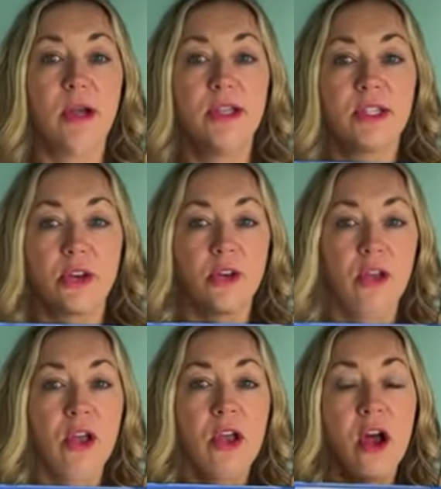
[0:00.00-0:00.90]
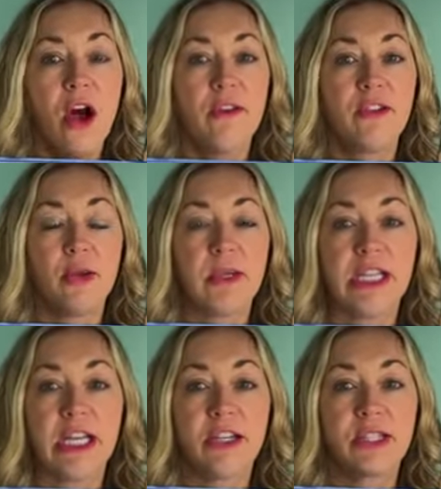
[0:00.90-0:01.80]
bundle of your
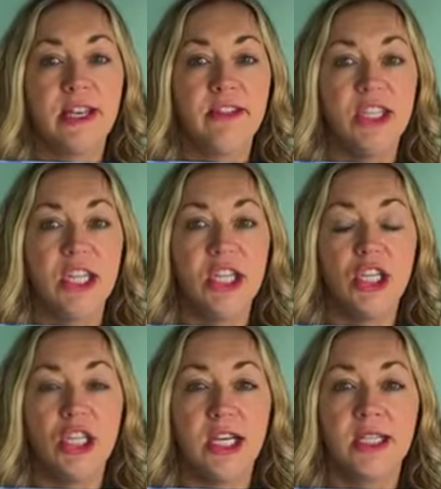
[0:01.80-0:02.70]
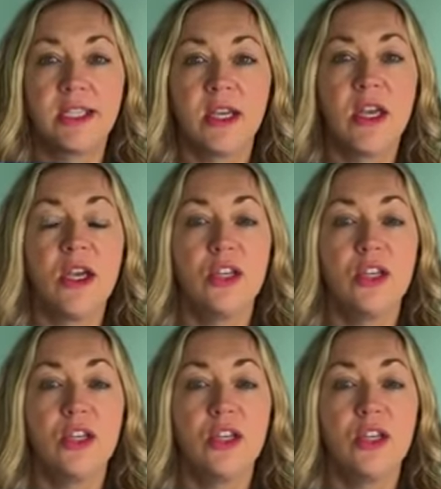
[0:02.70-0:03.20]
material safety data sheets.